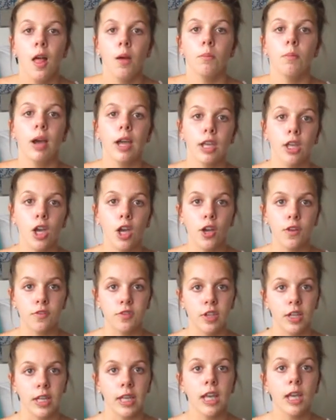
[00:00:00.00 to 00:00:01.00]
my curve
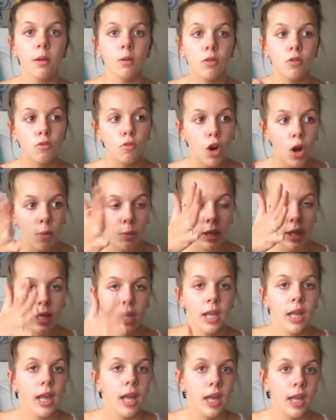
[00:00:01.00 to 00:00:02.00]
to keep growing
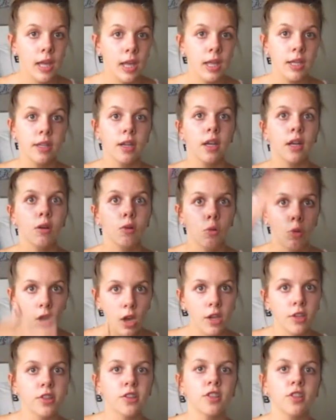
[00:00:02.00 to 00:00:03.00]
and
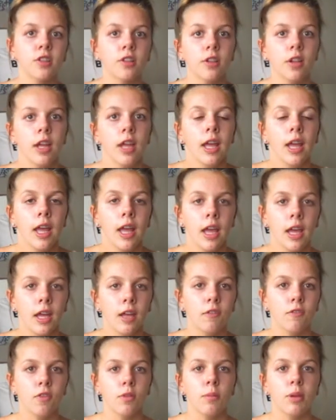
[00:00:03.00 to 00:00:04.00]
worsen,
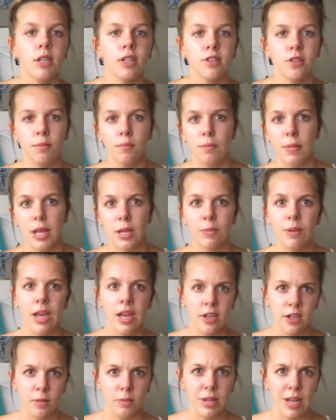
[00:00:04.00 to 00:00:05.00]
and for me to maybe
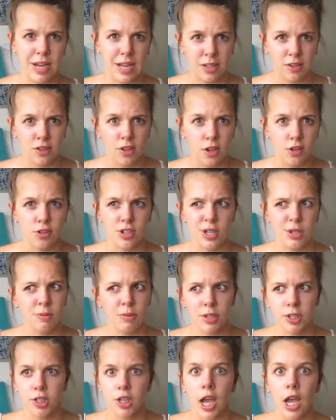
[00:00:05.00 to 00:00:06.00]
end up needing surgery,
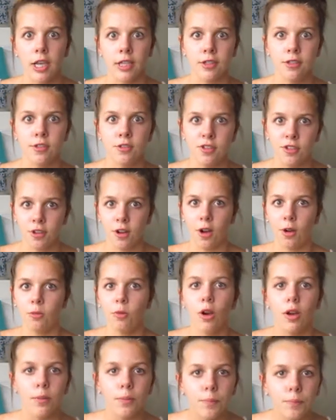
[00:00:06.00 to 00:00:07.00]
which I do not
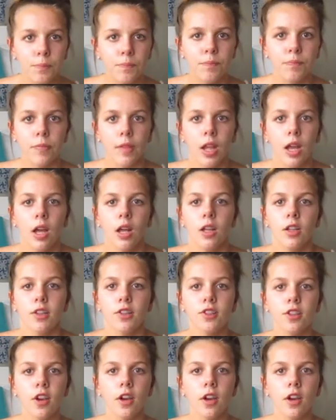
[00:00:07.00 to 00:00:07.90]
want. So